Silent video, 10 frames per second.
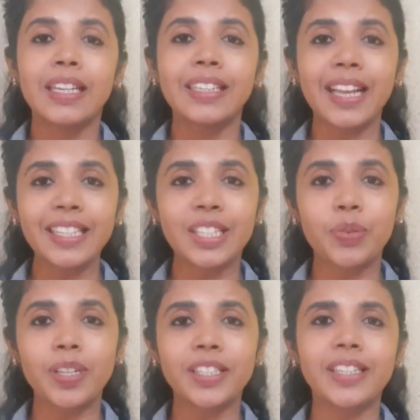Next
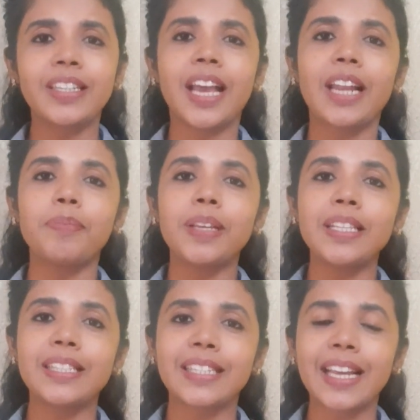question can
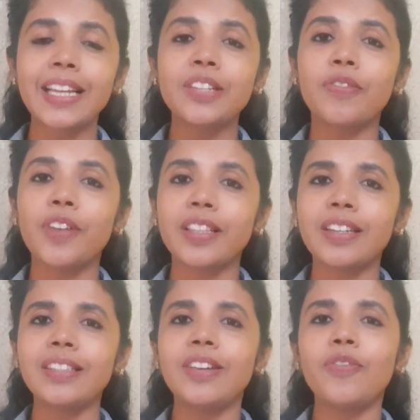be state
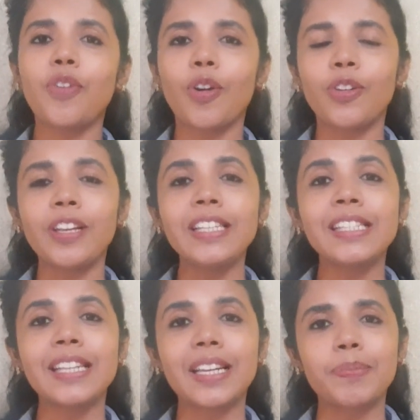whether the following
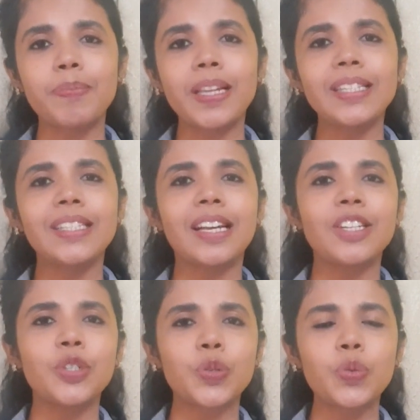statements
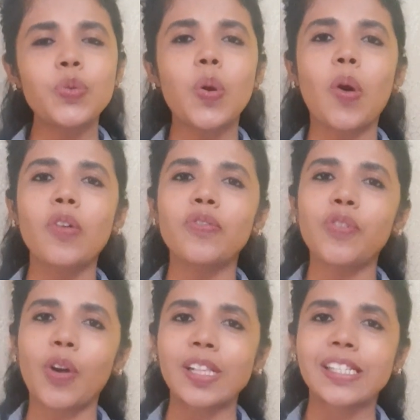are true or
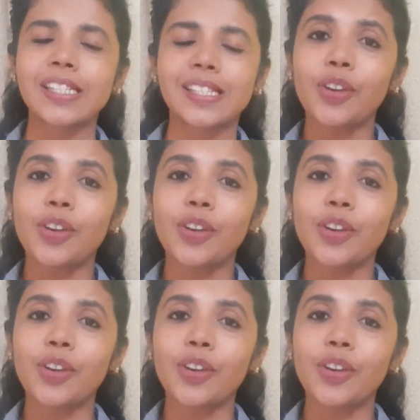false.